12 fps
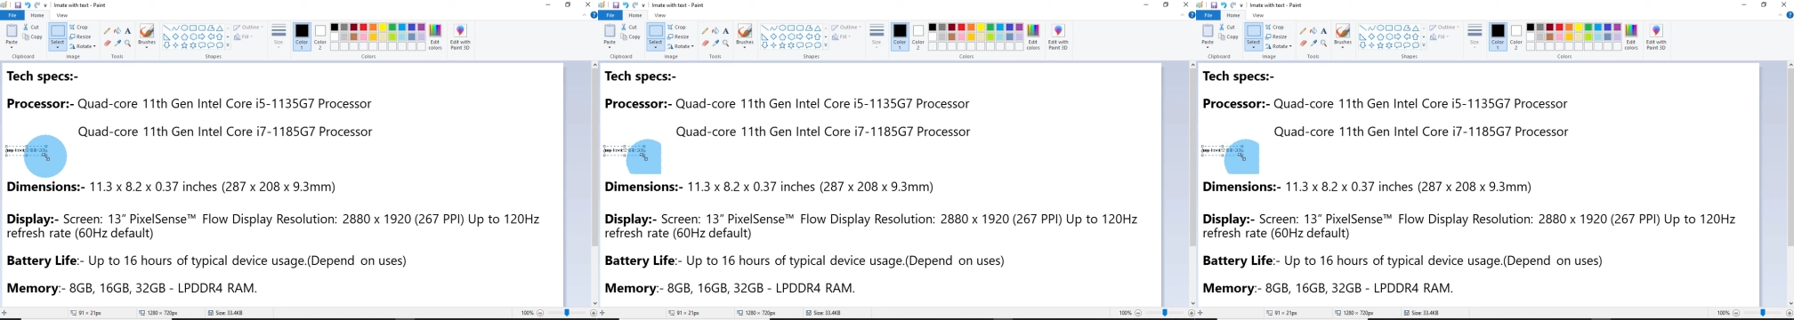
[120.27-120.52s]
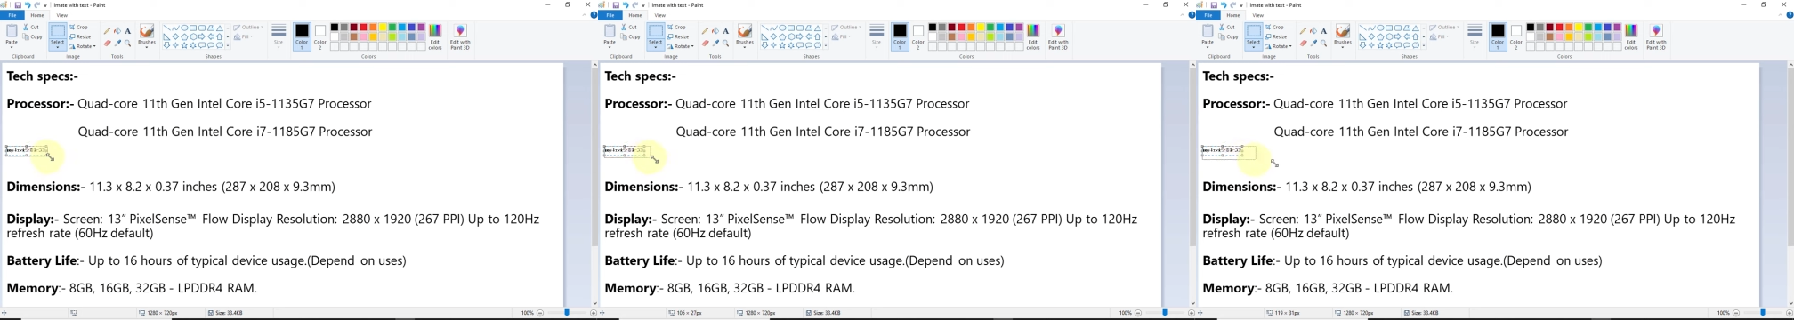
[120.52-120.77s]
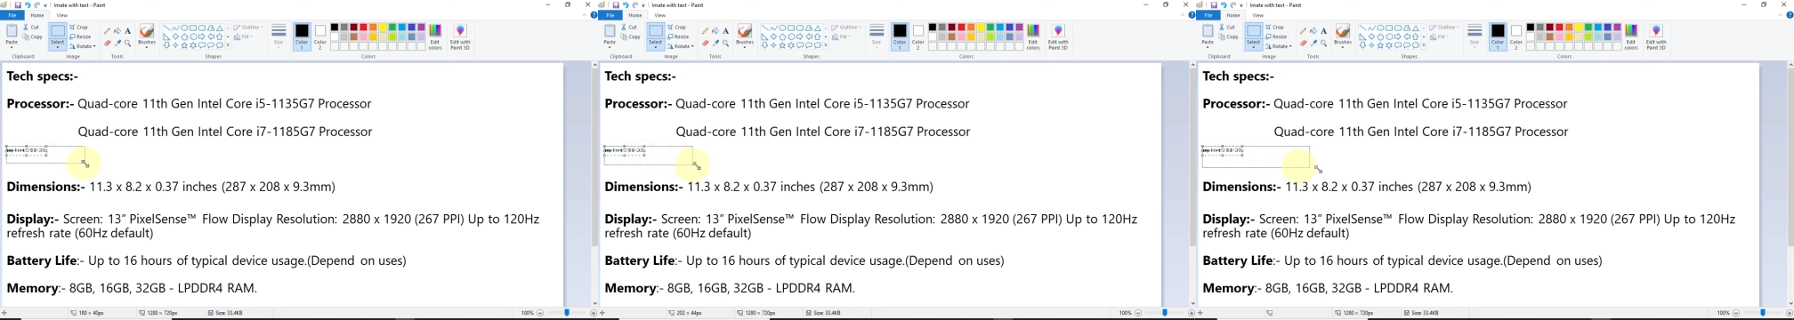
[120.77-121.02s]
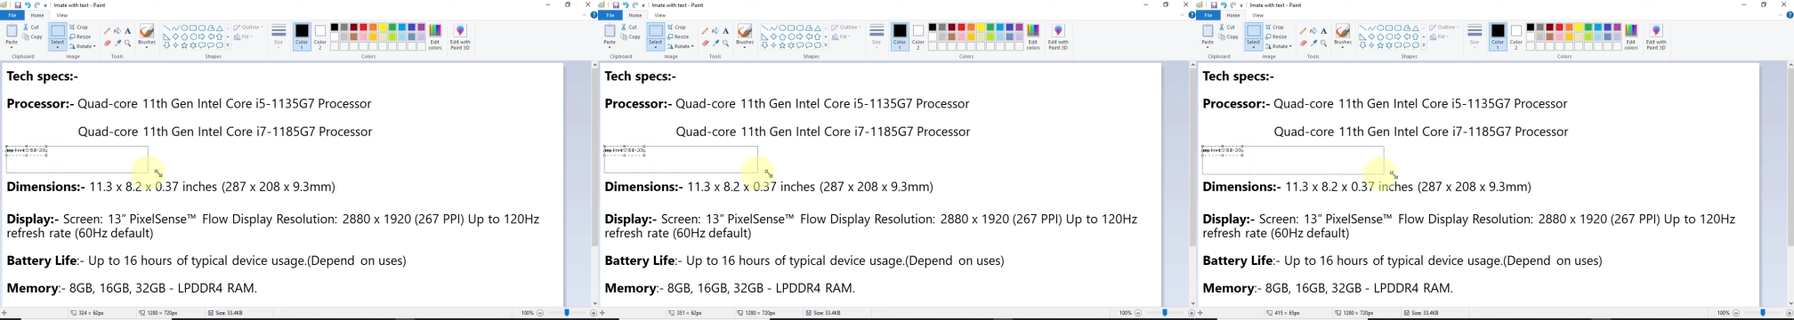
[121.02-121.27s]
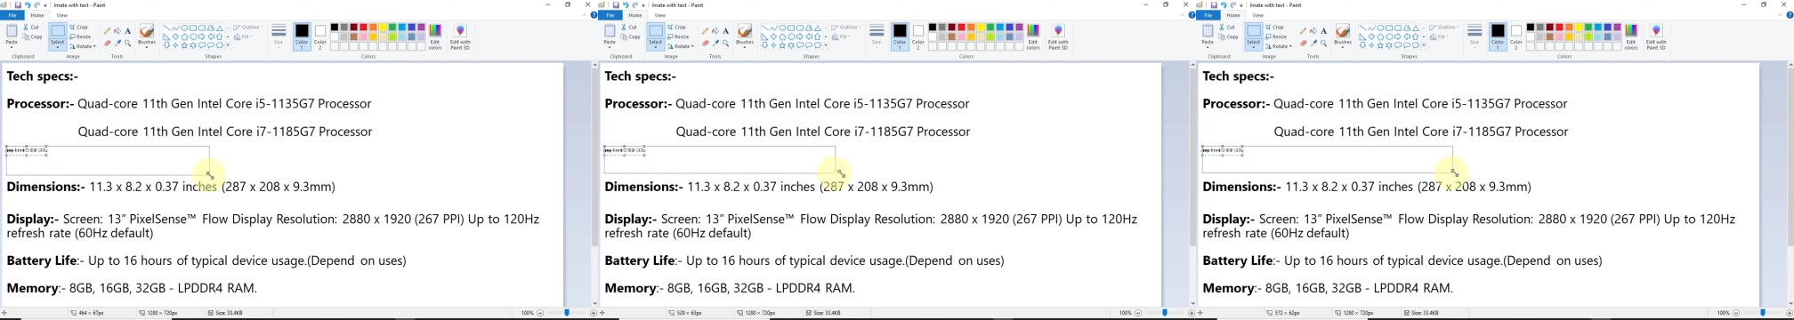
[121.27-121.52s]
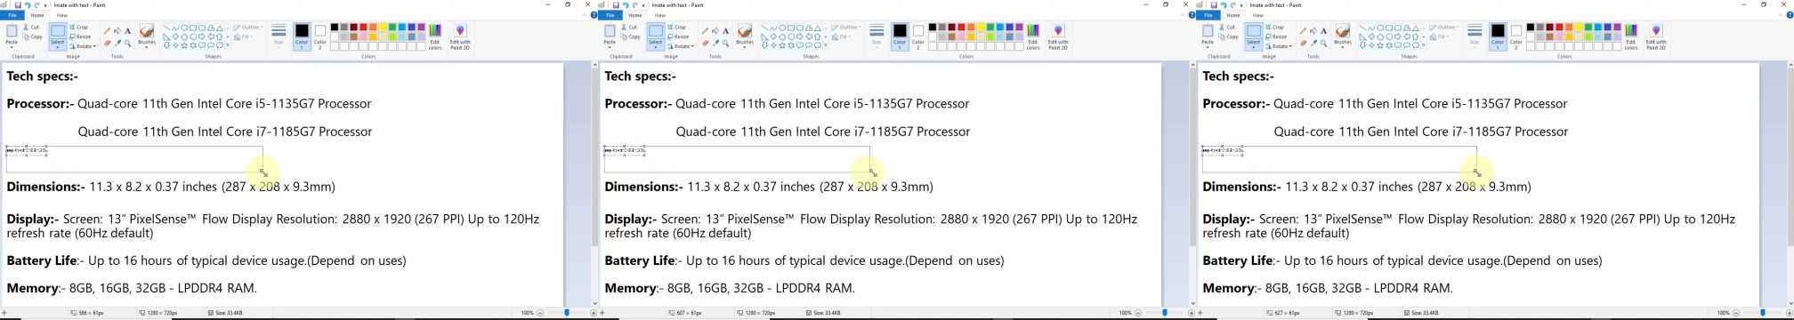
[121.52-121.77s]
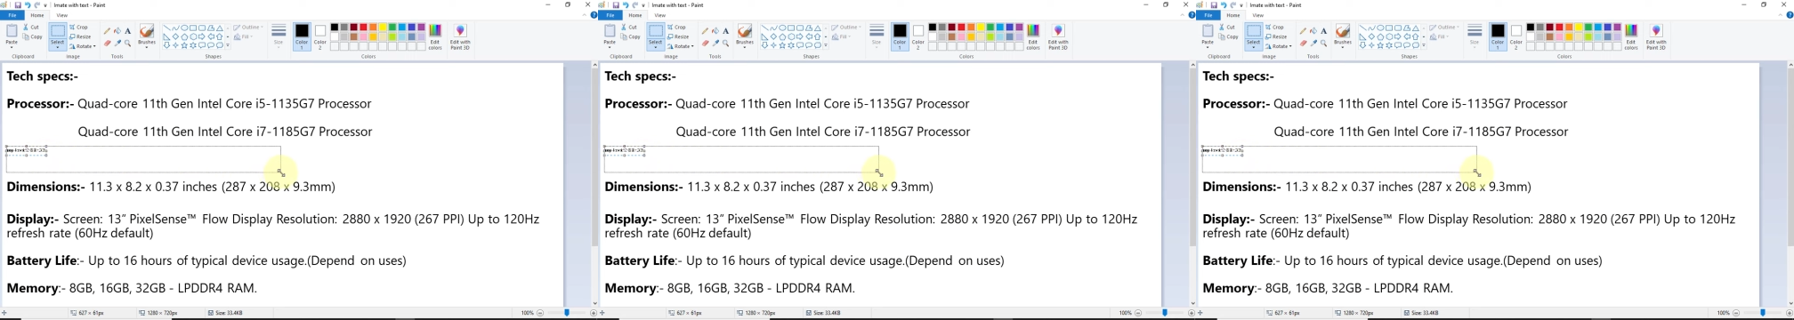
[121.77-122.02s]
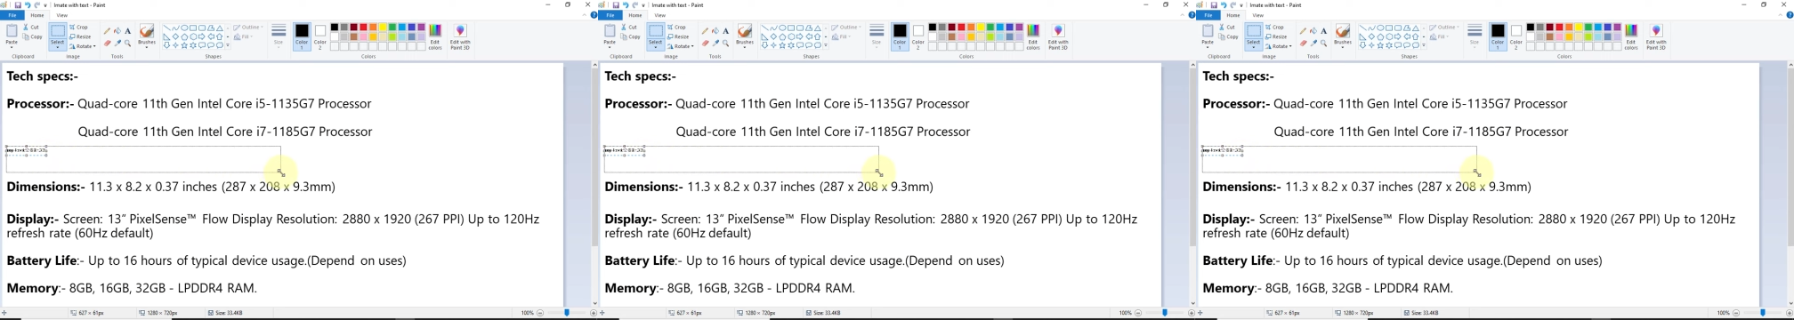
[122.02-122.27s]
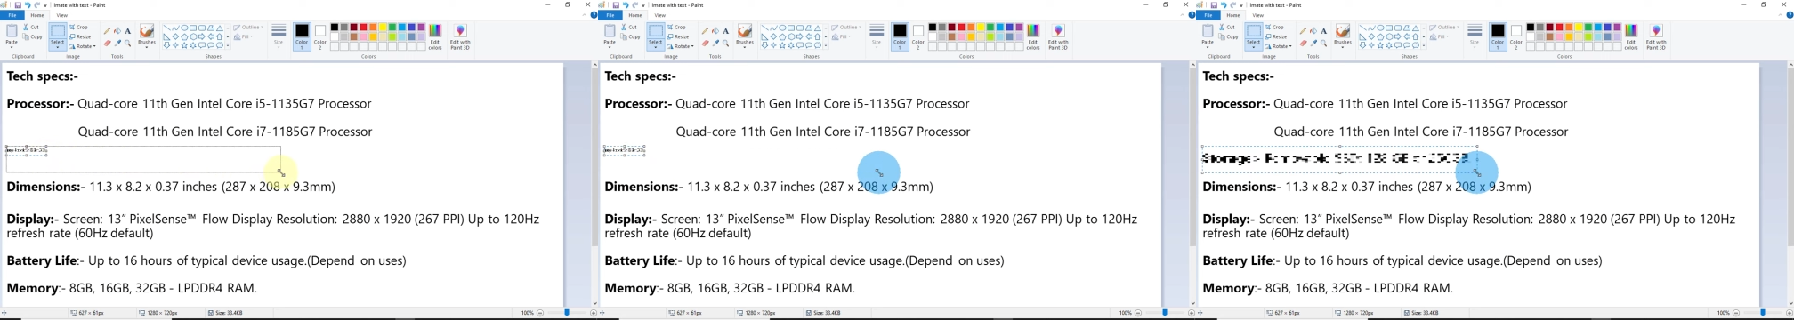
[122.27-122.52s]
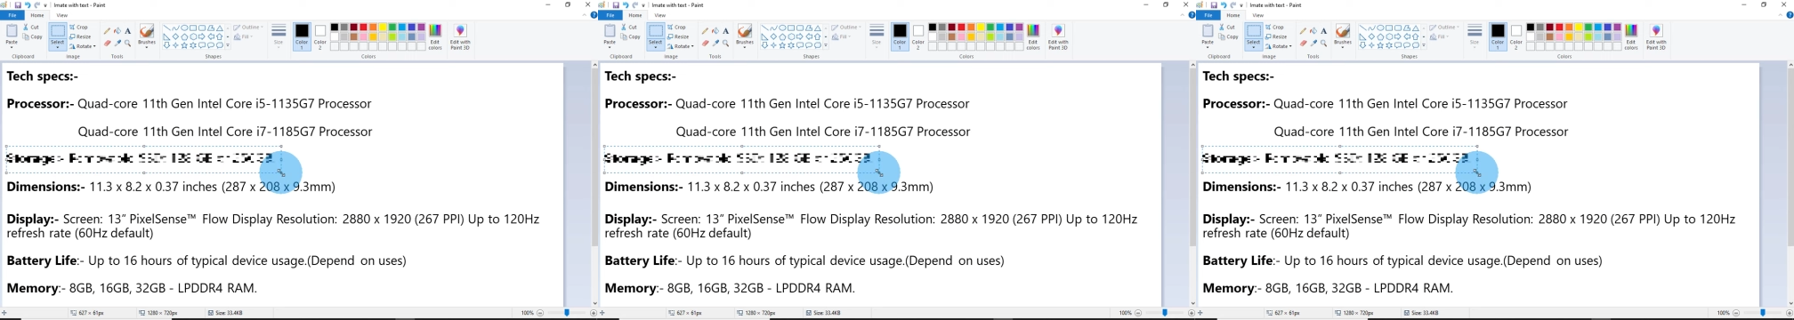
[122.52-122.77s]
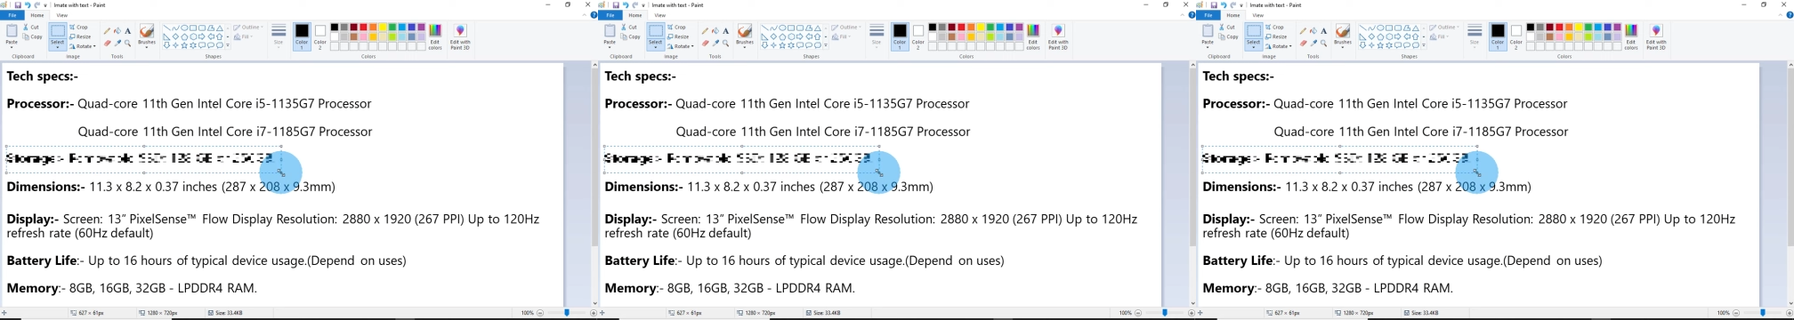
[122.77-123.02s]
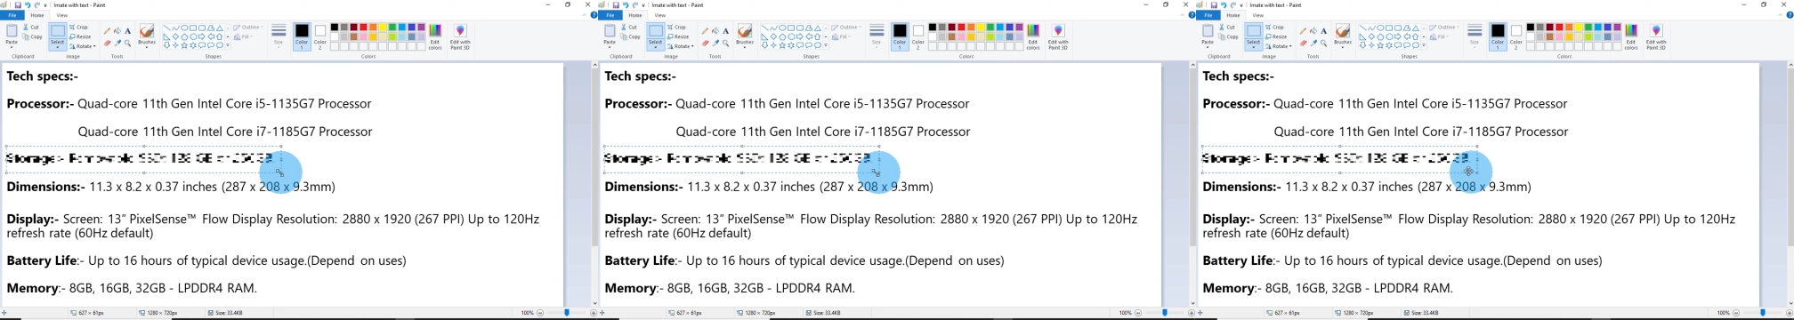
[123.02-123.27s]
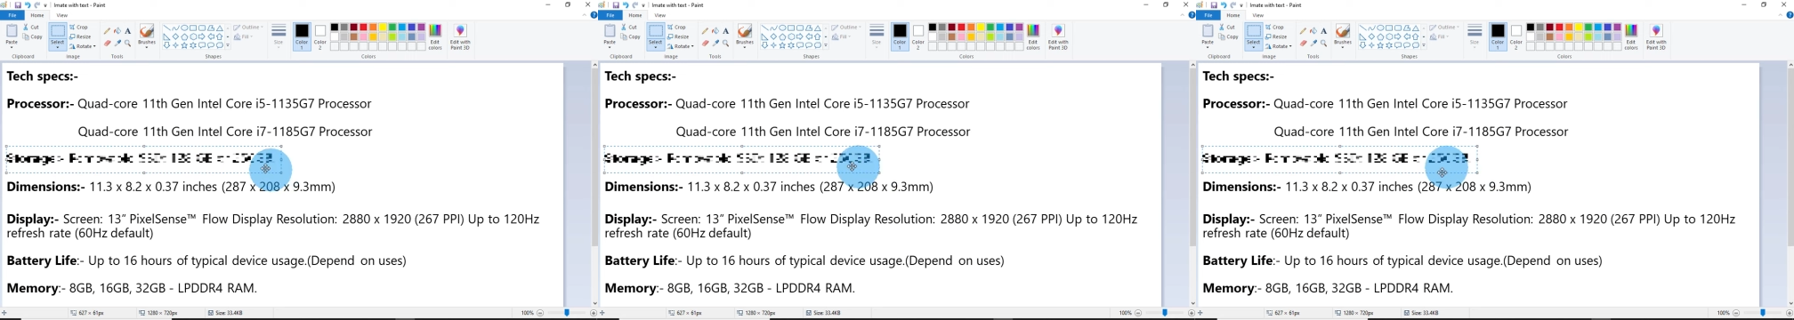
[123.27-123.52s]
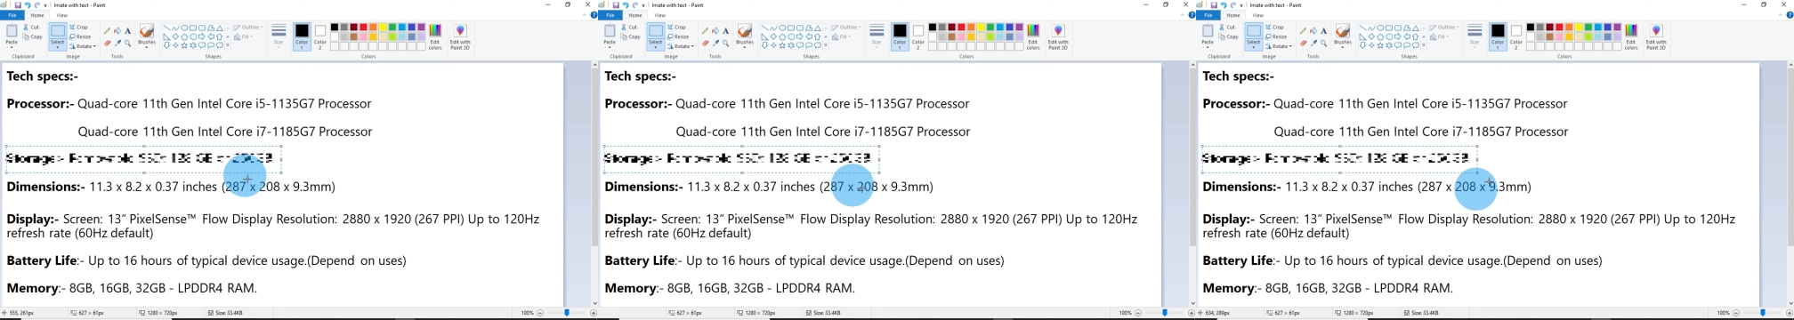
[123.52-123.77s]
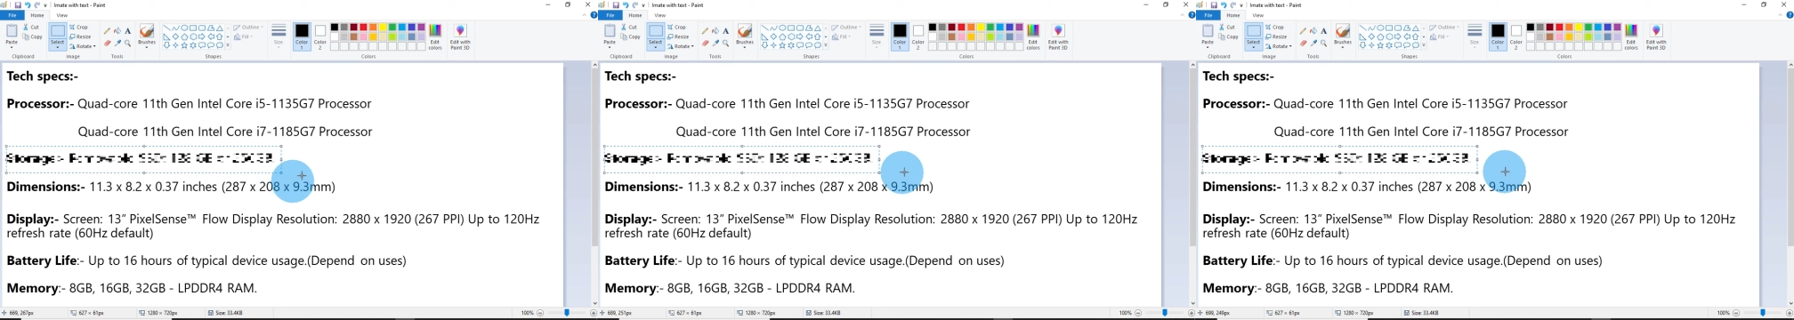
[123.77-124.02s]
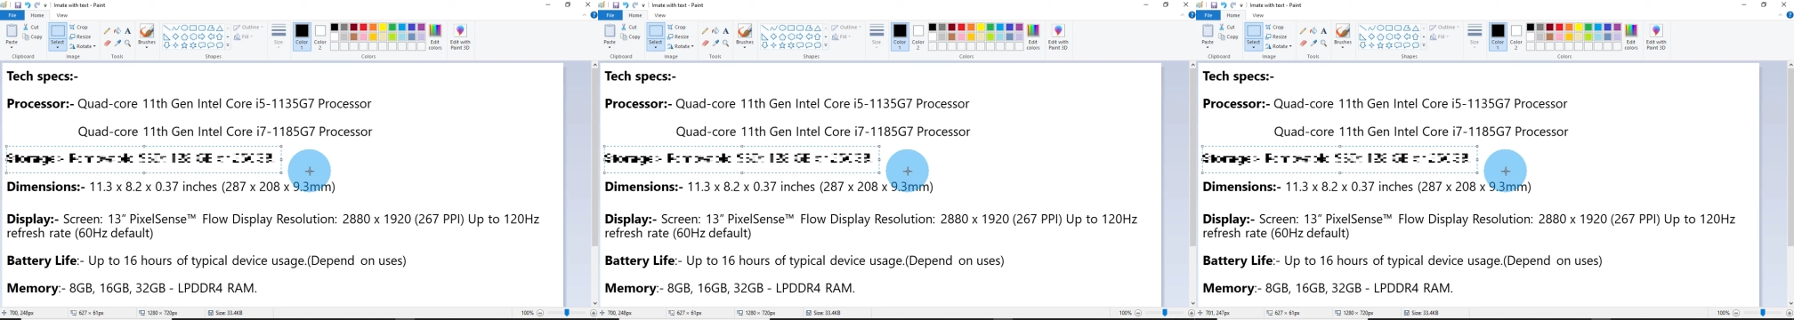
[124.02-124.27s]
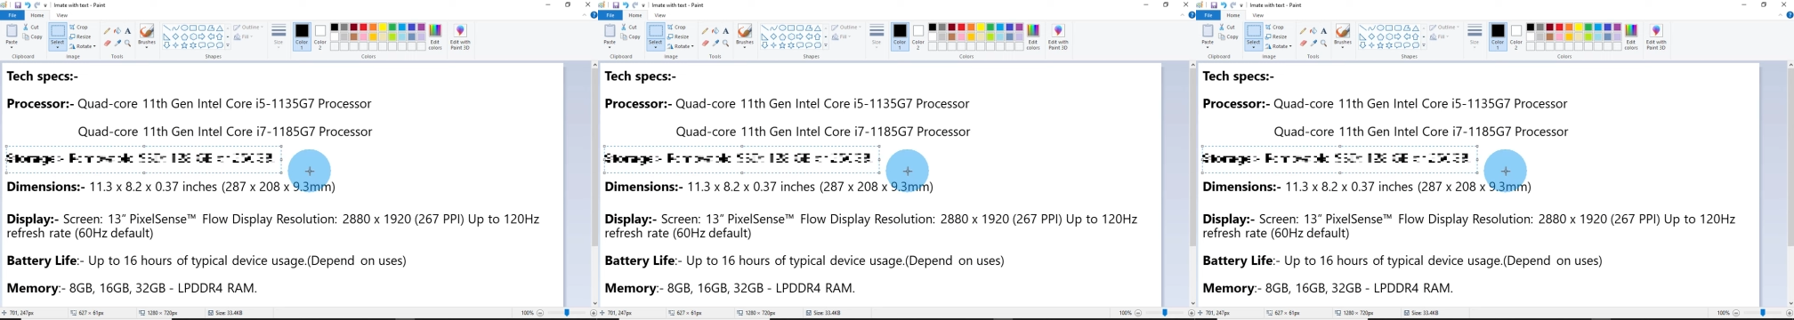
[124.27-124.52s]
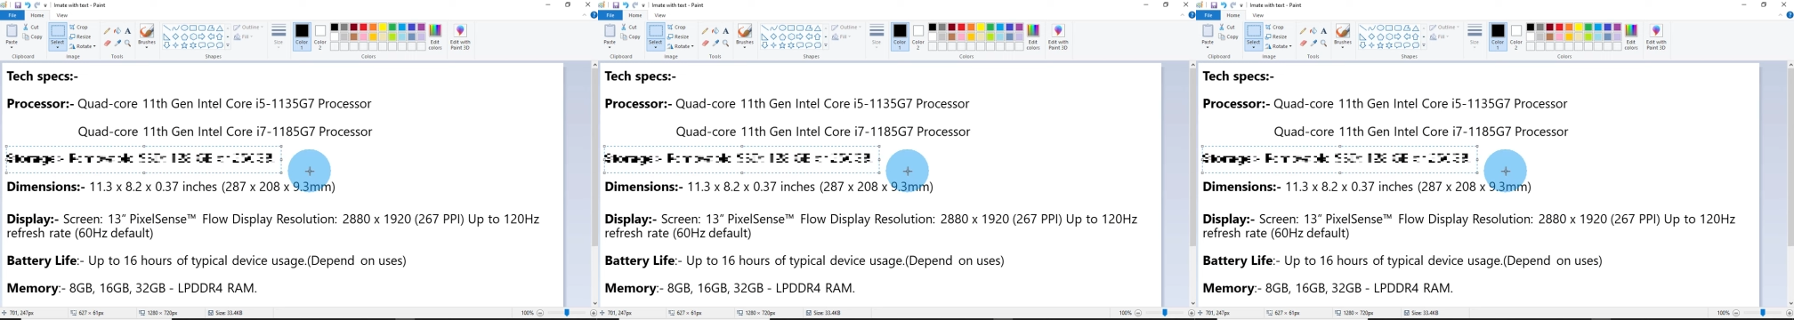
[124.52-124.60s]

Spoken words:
[unreadable: no face in view]